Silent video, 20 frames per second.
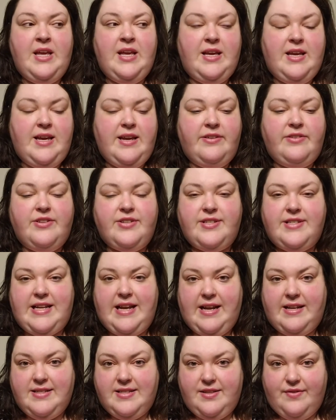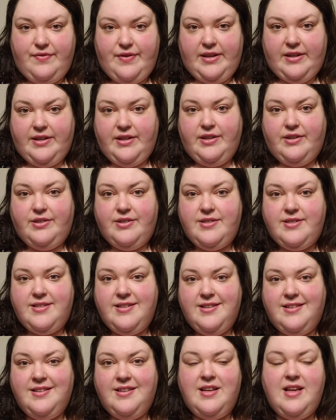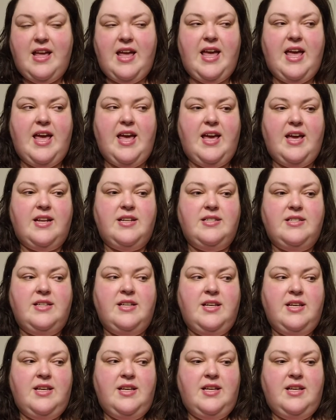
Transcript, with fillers: He understands the failures, and,